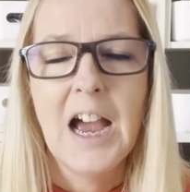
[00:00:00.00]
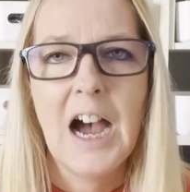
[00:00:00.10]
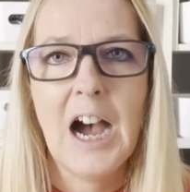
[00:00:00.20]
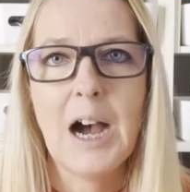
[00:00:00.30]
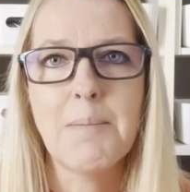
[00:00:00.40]

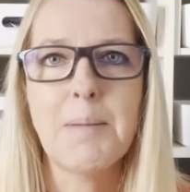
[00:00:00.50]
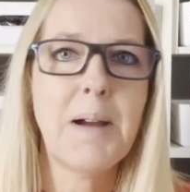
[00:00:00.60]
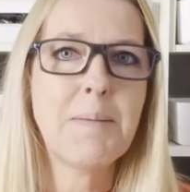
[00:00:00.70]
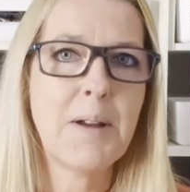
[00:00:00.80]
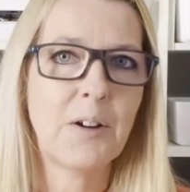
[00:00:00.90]
Um, and
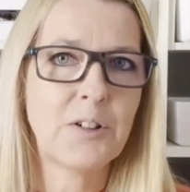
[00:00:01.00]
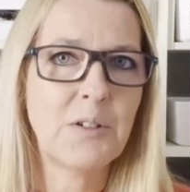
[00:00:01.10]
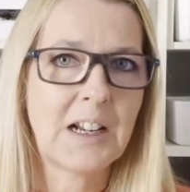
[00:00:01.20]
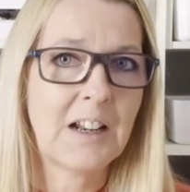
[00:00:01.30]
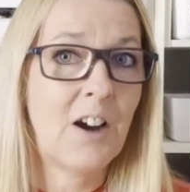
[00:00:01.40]
maybe I'll do a
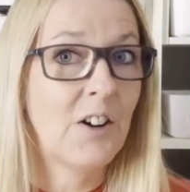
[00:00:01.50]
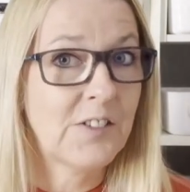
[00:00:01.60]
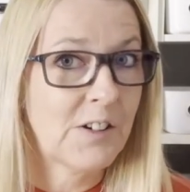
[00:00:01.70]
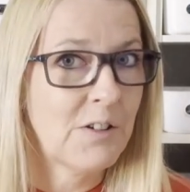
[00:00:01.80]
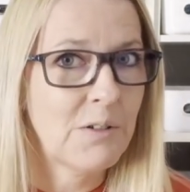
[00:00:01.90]
little
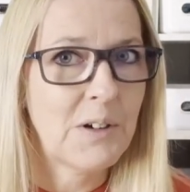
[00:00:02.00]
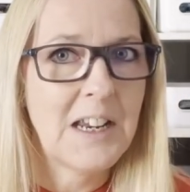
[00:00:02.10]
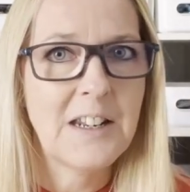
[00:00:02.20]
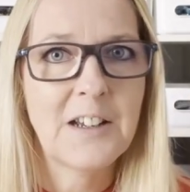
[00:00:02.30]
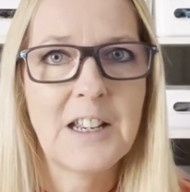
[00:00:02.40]
article
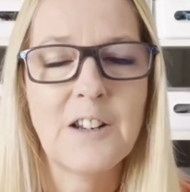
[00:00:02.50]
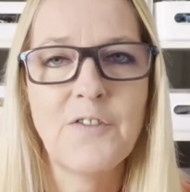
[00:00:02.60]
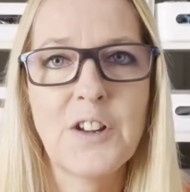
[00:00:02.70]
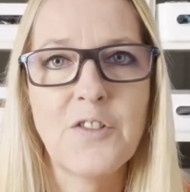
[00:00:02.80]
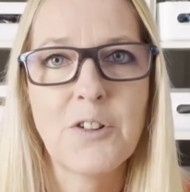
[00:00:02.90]
in a, in a
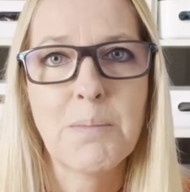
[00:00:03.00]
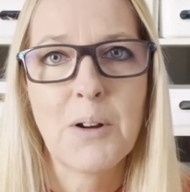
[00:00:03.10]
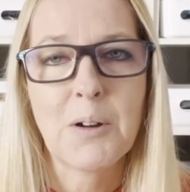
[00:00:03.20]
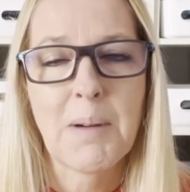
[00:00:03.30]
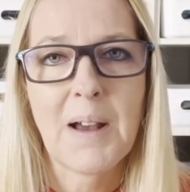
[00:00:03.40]
future
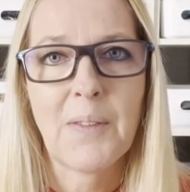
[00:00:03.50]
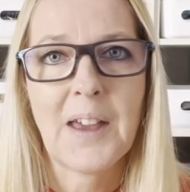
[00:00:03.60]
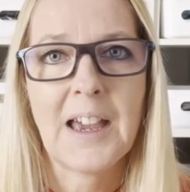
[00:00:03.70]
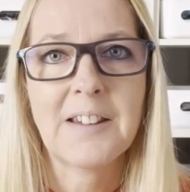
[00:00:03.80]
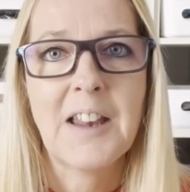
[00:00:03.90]
blog about
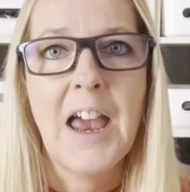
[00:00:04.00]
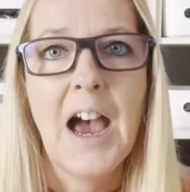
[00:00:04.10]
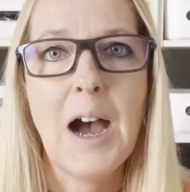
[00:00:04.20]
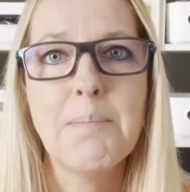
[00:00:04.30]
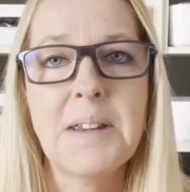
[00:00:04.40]
that.
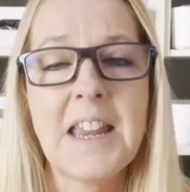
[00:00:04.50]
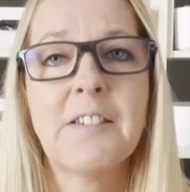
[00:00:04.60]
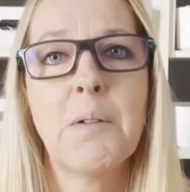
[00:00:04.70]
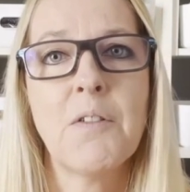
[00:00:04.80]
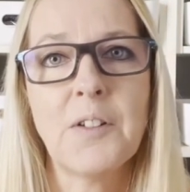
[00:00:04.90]
Um, but
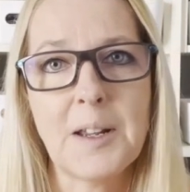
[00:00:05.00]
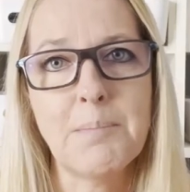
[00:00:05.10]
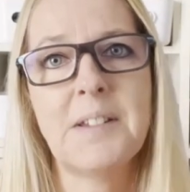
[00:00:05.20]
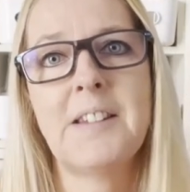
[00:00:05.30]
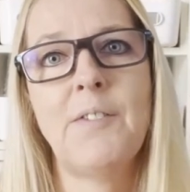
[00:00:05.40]
yes, we're on
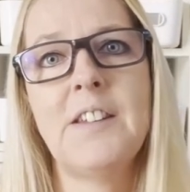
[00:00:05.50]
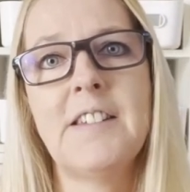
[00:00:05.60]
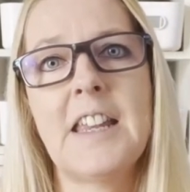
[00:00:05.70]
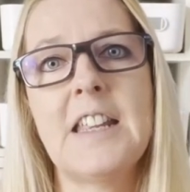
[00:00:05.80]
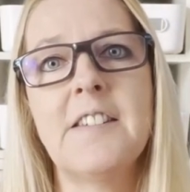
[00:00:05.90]
number
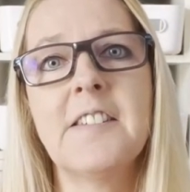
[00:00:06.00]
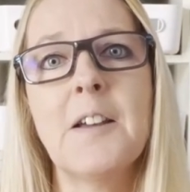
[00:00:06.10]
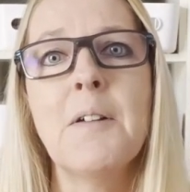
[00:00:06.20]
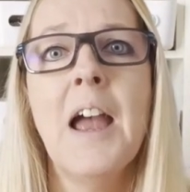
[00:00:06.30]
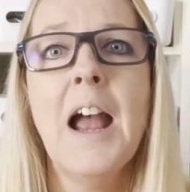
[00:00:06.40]
seventeen.
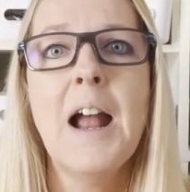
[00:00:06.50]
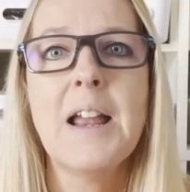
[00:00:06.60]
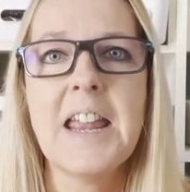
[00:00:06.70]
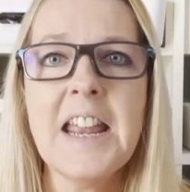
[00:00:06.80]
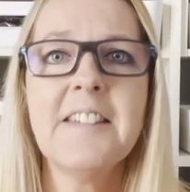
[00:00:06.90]
So
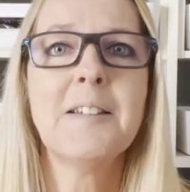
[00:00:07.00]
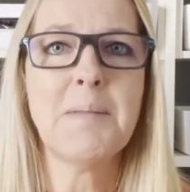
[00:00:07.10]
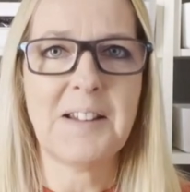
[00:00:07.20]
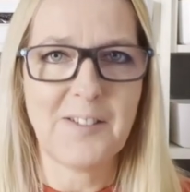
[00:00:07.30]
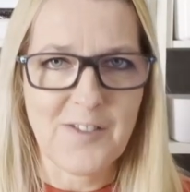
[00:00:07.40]
it's a
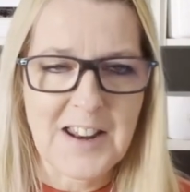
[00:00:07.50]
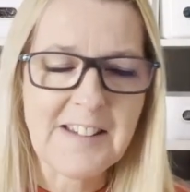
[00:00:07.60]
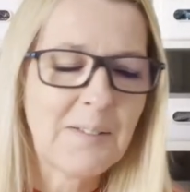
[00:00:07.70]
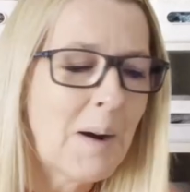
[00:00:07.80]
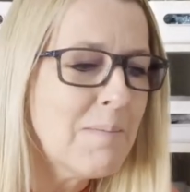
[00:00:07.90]
mystery,
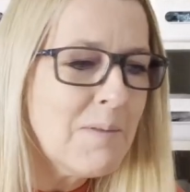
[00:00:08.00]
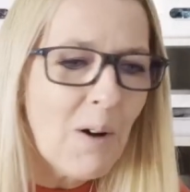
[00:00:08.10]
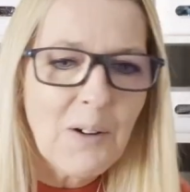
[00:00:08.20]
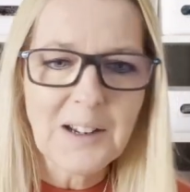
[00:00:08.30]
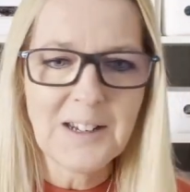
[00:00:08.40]
so I'm
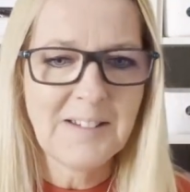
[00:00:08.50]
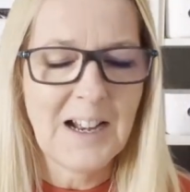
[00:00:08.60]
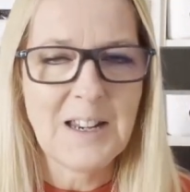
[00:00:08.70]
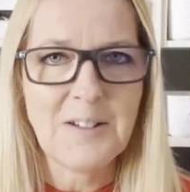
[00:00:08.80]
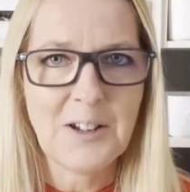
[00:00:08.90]
not going to
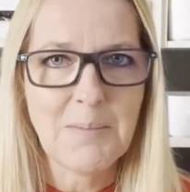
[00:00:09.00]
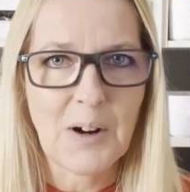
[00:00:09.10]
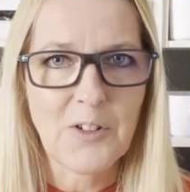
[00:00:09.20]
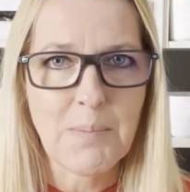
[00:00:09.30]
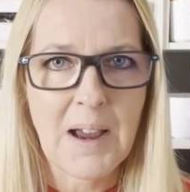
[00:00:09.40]
tell you too
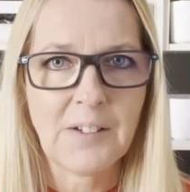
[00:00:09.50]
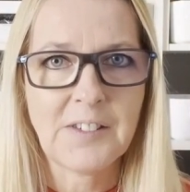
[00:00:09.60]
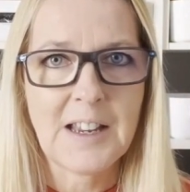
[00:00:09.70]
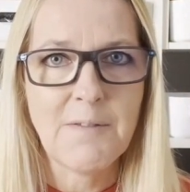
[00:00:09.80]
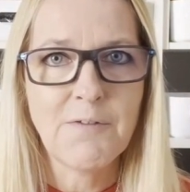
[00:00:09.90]
much
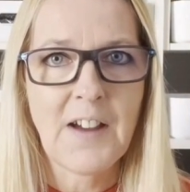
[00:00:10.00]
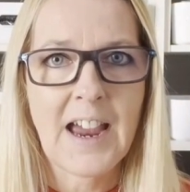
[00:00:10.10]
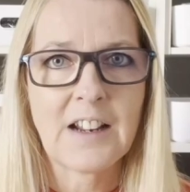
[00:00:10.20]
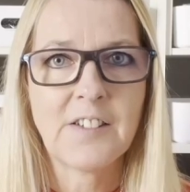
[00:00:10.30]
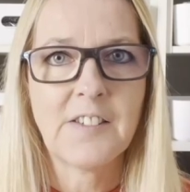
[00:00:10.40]
about it. In
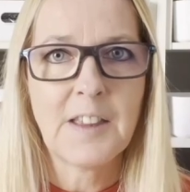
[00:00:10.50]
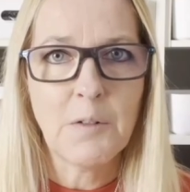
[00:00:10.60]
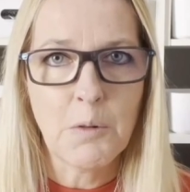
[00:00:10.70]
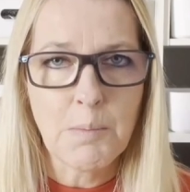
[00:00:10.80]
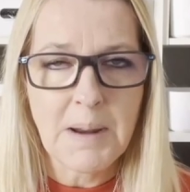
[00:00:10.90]
fact, there
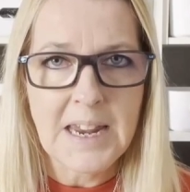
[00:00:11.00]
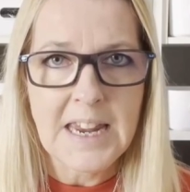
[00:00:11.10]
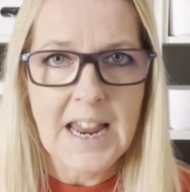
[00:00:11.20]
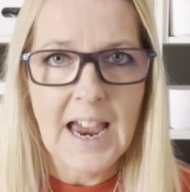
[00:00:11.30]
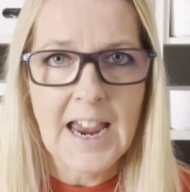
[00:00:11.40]
will
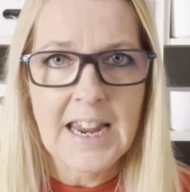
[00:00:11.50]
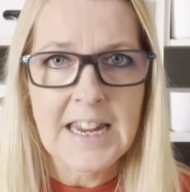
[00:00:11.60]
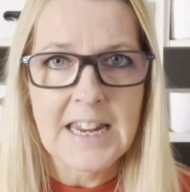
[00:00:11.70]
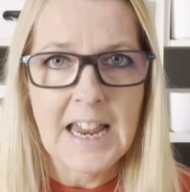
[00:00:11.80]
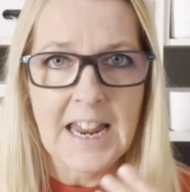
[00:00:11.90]
be
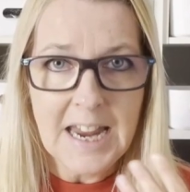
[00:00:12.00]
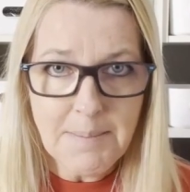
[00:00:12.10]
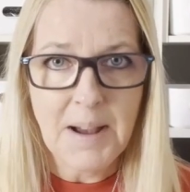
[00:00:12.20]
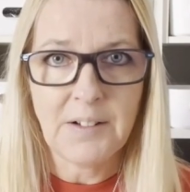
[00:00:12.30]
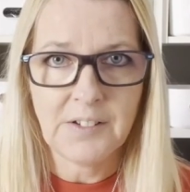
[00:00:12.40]
a
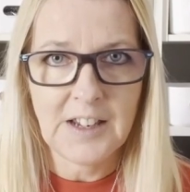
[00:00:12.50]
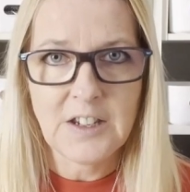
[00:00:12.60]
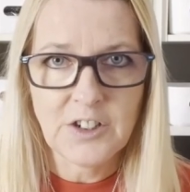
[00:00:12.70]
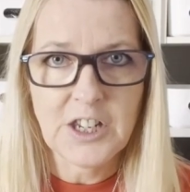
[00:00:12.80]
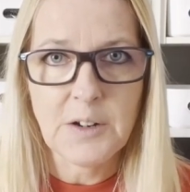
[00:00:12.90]
email
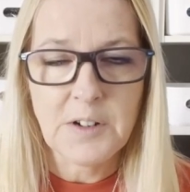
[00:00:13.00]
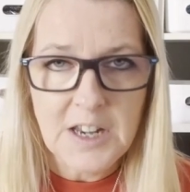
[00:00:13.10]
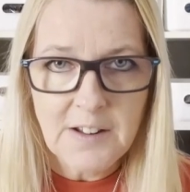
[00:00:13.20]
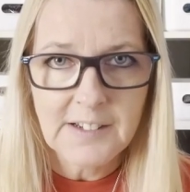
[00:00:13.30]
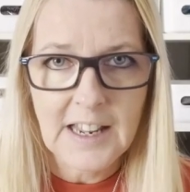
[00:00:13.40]
sent to you, a
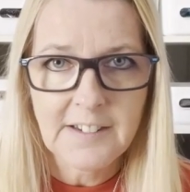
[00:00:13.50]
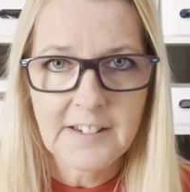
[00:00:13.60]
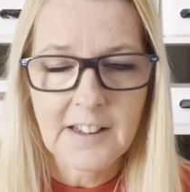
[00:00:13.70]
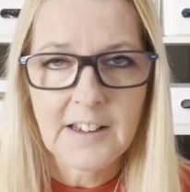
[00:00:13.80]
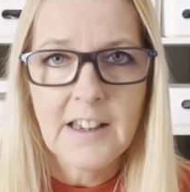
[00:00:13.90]

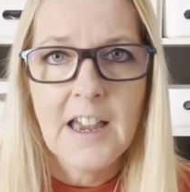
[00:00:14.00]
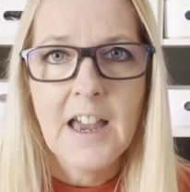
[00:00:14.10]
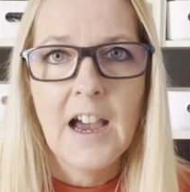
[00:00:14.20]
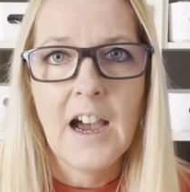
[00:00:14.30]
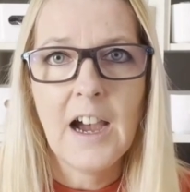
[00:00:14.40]
newsletter,
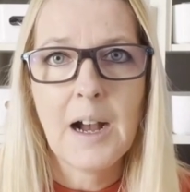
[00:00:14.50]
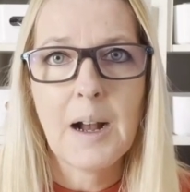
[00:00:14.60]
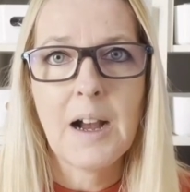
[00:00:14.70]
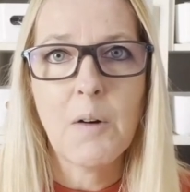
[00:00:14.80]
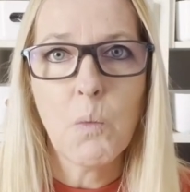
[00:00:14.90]

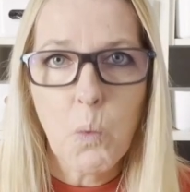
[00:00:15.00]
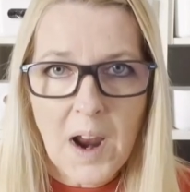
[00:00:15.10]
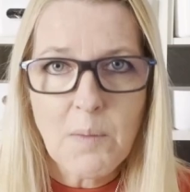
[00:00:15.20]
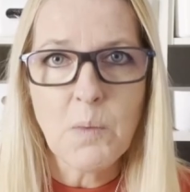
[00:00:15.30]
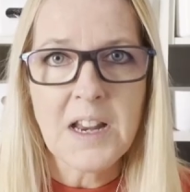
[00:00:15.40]
Uh,
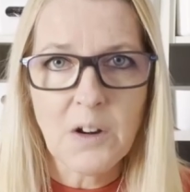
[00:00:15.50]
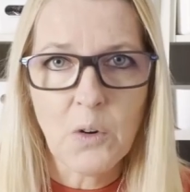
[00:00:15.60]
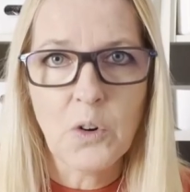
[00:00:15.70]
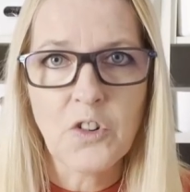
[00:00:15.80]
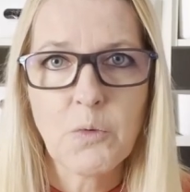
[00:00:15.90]
when we
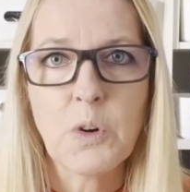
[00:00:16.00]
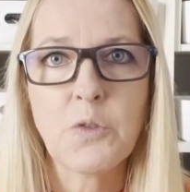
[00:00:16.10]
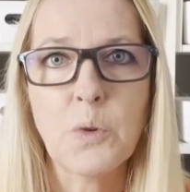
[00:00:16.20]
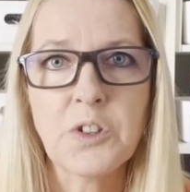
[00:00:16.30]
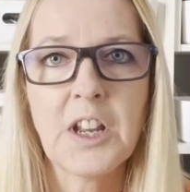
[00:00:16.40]
launch,
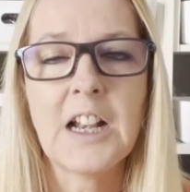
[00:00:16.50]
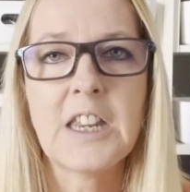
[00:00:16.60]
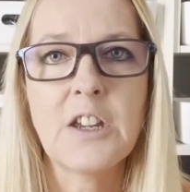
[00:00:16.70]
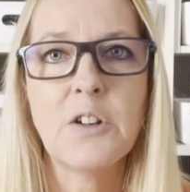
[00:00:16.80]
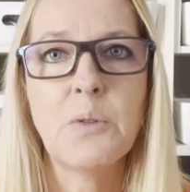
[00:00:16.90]
which will tell
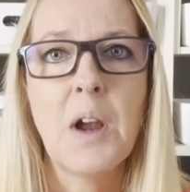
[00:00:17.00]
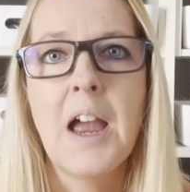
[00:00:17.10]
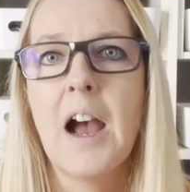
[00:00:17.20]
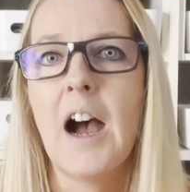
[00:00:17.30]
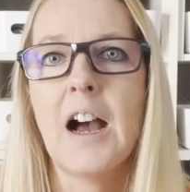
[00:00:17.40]
you
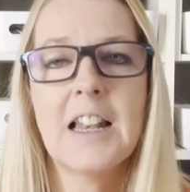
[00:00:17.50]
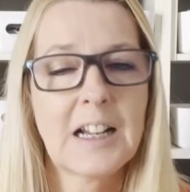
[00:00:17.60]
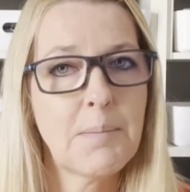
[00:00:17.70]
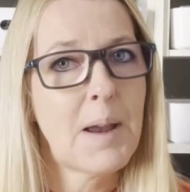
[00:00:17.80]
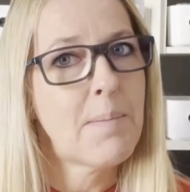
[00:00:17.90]
uh, a
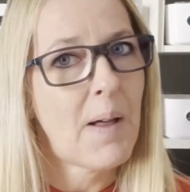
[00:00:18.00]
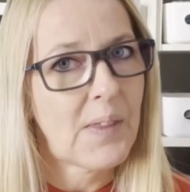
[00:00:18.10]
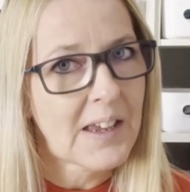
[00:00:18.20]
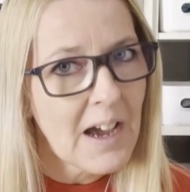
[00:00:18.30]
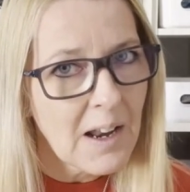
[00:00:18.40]
little bit about
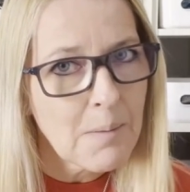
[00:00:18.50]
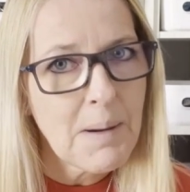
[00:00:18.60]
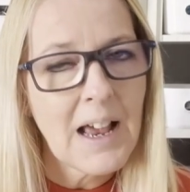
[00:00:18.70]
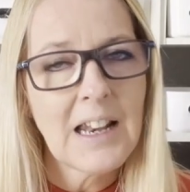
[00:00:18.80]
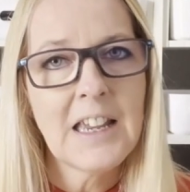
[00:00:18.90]
the colour
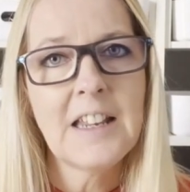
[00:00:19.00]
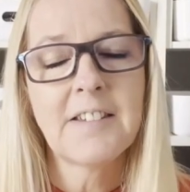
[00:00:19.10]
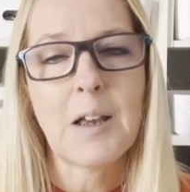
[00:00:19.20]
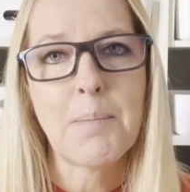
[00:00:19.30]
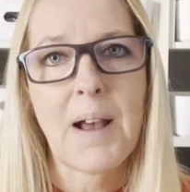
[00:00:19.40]

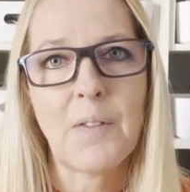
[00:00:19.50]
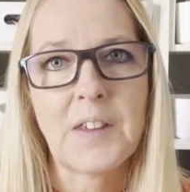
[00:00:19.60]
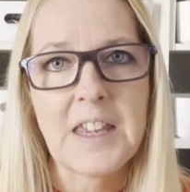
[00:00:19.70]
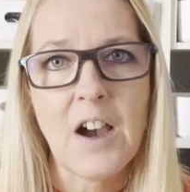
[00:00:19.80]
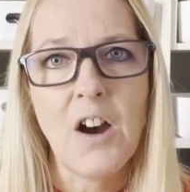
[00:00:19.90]
palette, about
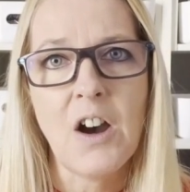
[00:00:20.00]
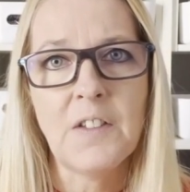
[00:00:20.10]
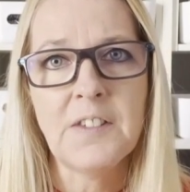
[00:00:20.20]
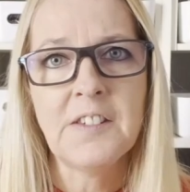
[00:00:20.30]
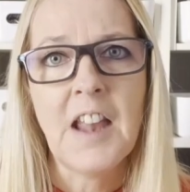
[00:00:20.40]
the
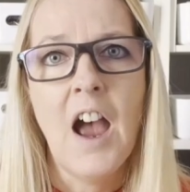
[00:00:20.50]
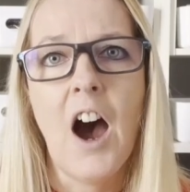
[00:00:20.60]
yarns.